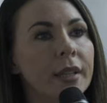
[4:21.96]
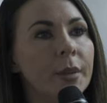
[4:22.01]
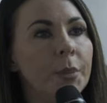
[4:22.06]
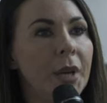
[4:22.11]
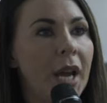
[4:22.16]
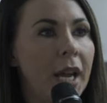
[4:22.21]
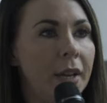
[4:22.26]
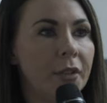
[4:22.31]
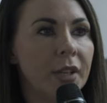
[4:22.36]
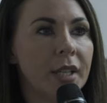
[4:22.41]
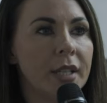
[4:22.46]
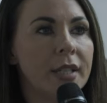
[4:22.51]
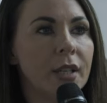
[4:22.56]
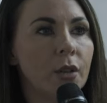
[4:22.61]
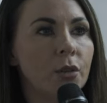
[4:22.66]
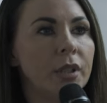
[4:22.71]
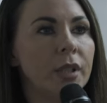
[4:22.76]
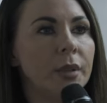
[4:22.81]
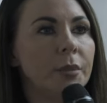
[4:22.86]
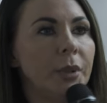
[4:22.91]
the private
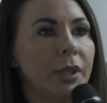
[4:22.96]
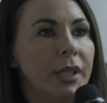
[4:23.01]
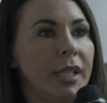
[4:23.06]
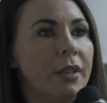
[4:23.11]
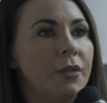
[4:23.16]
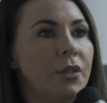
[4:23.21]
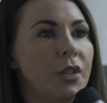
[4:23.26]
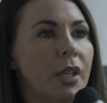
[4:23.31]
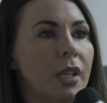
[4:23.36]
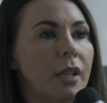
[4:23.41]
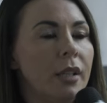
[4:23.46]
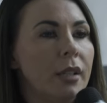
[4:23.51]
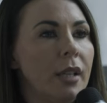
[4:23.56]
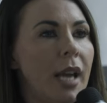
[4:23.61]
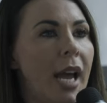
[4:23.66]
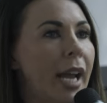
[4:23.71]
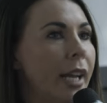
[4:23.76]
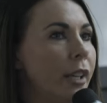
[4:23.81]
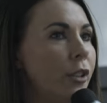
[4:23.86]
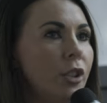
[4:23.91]
consultant believes that
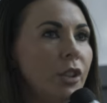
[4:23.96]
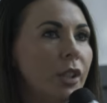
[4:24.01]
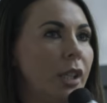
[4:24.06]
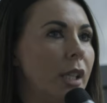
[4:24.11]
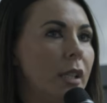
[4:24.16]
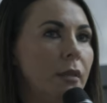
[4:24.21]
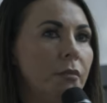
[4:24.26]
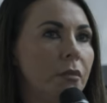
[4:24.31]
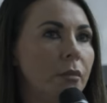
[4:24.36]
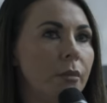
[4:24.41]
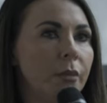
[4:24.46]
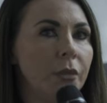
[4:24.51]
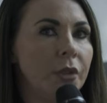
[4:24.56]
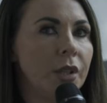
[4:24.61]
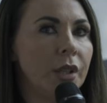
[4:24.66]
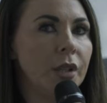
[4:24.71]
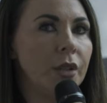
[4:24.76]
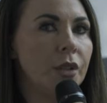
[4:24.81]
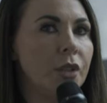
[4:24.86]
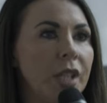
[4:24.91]
actually
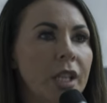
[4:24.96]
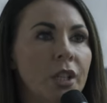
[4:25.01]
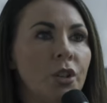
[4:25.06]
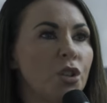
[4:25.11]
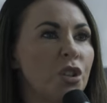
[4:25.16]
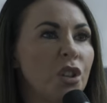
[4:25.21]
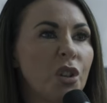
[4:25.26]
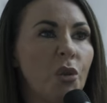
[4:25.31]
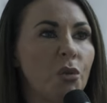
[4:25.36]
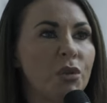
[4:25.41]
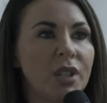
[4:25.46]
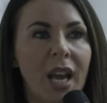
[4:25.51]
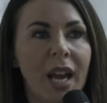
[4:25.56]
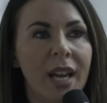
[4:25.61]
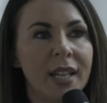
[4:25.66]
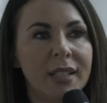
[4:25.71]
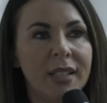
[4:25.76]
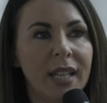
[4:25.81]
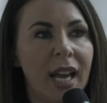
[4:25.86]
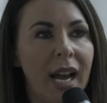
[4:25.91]
the seizures that Cole's
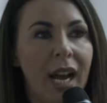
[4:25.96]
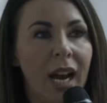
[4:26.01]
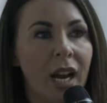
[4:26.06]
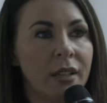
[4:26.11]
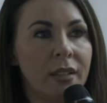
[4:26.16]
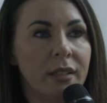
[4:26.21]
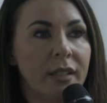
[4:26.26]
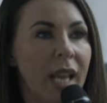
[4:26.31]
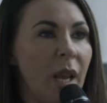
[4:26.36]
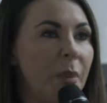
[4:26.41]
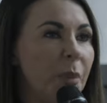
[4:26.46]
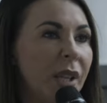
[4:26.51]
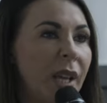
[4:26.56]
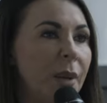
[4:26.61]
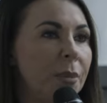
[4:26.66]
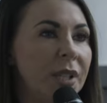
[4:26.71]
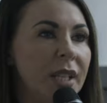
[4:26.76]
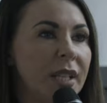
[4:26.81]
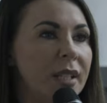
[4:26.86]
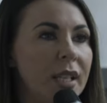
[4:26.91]
had aren't
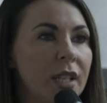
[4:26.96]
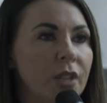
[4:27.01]
epileptic